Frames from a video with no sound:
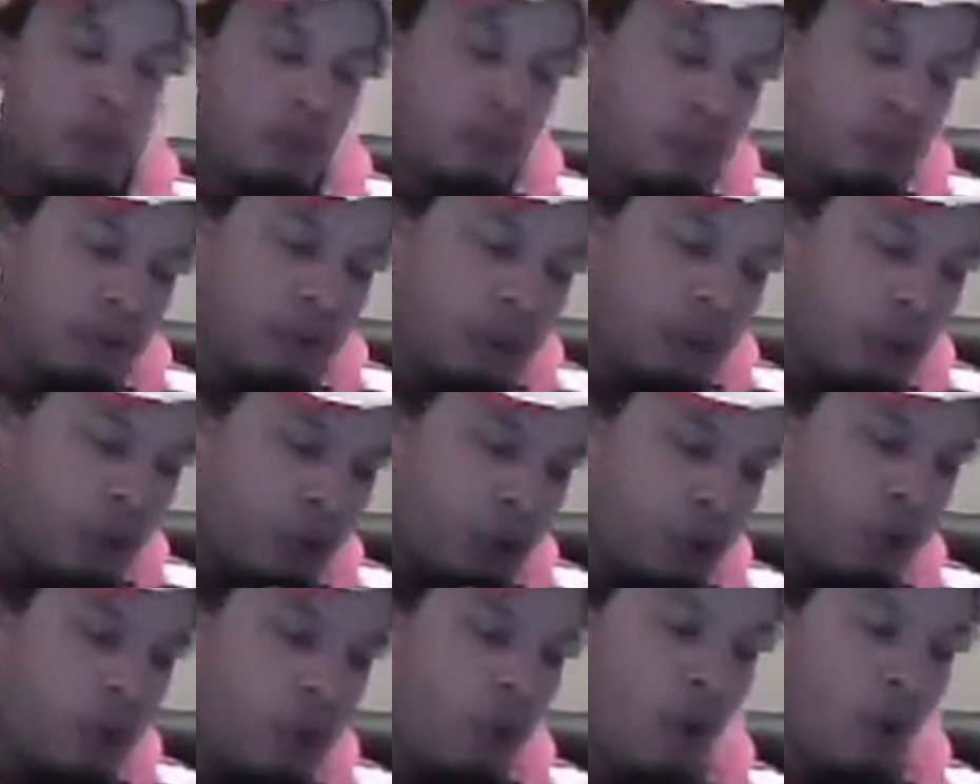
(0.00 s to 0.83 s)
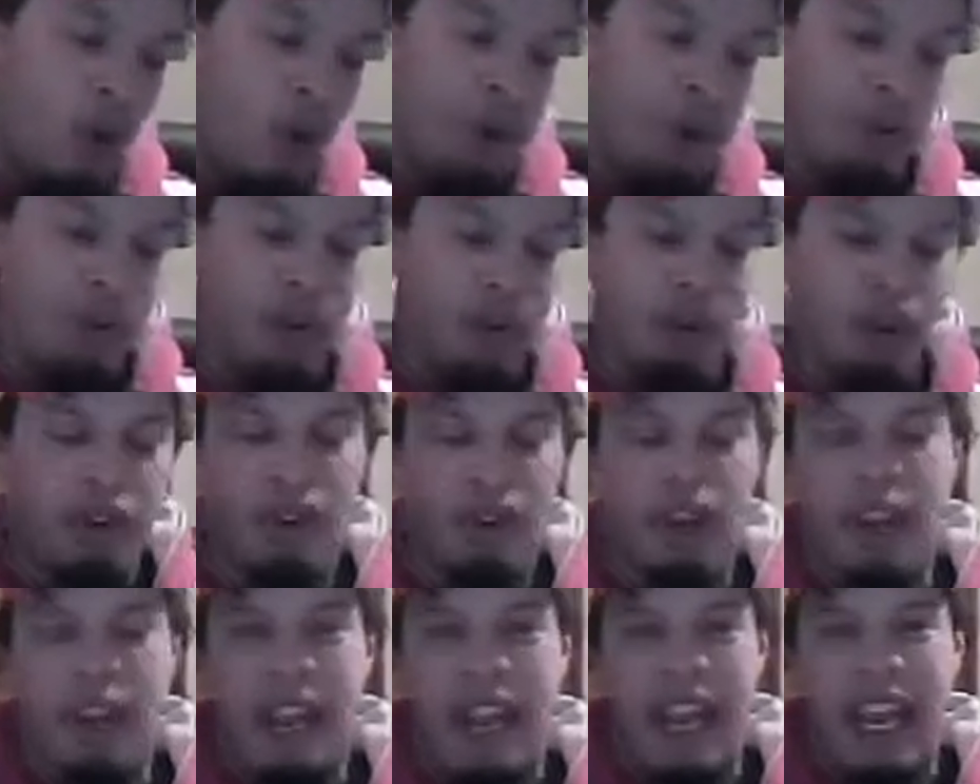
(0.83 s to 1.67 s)
to turn a corner
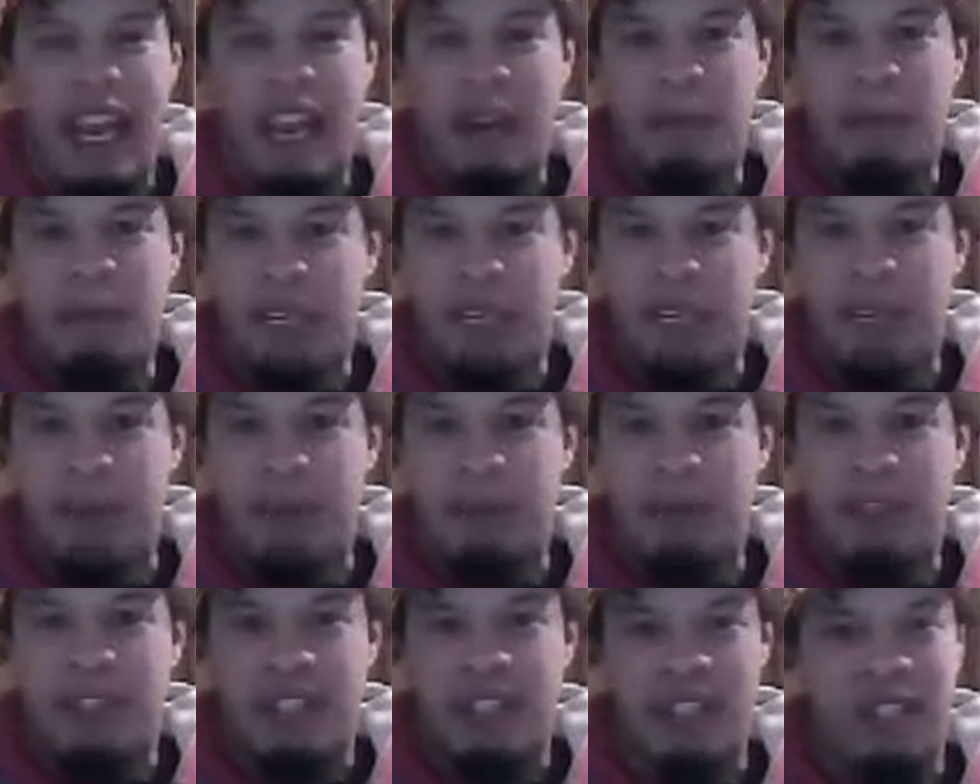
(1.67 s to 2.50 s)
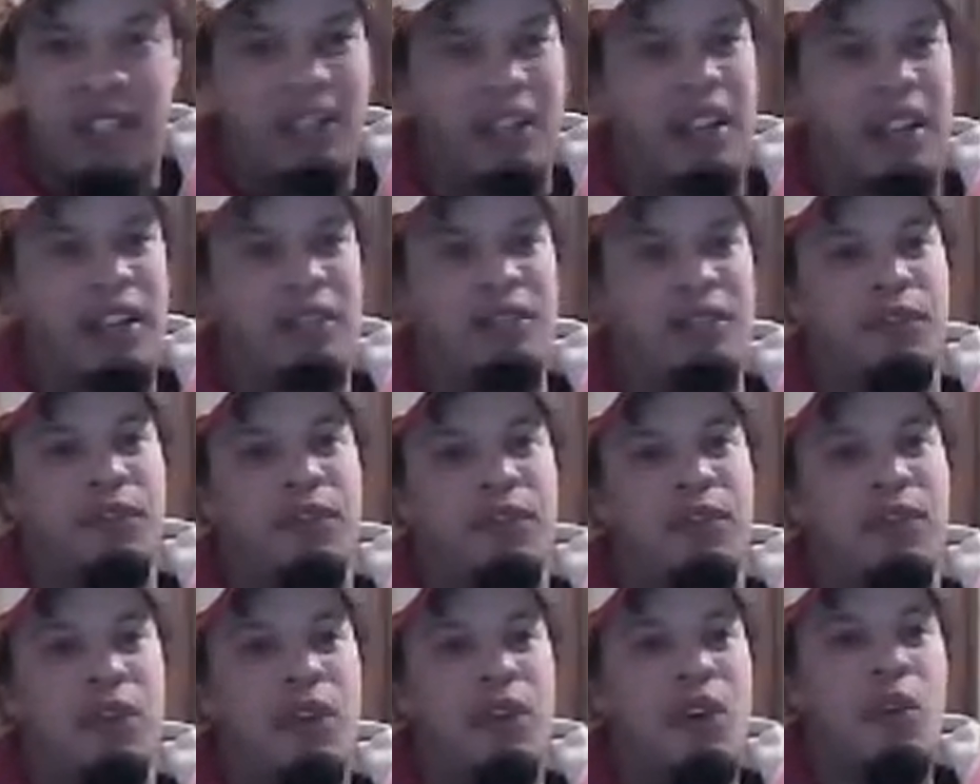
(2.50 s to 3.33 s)
and become
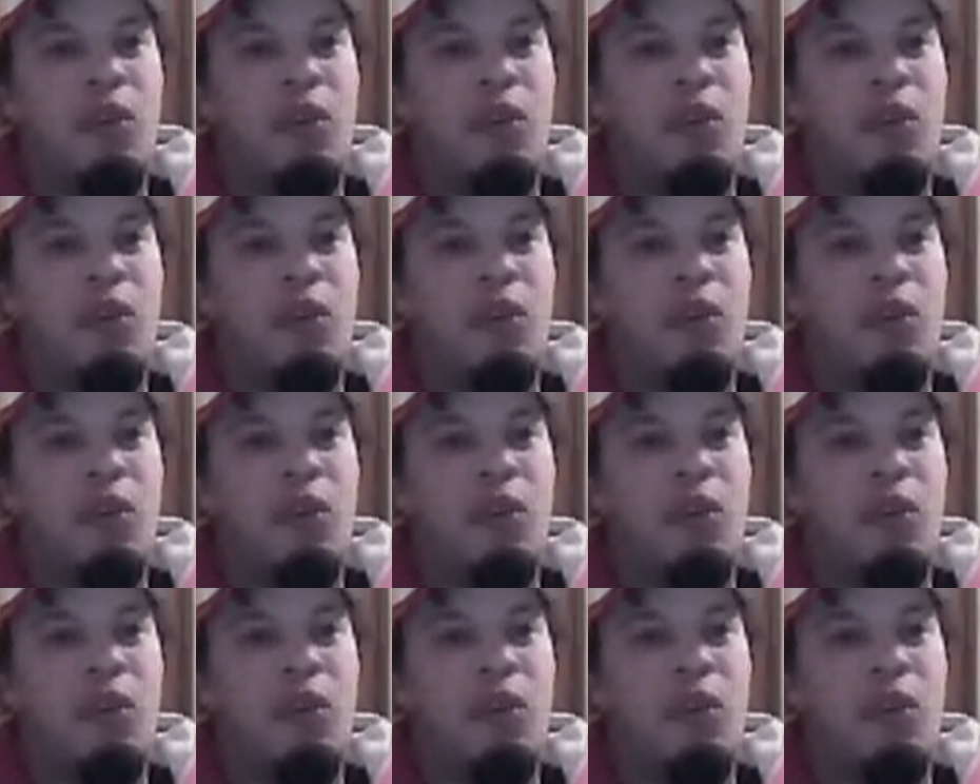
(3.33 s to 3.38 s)
successful.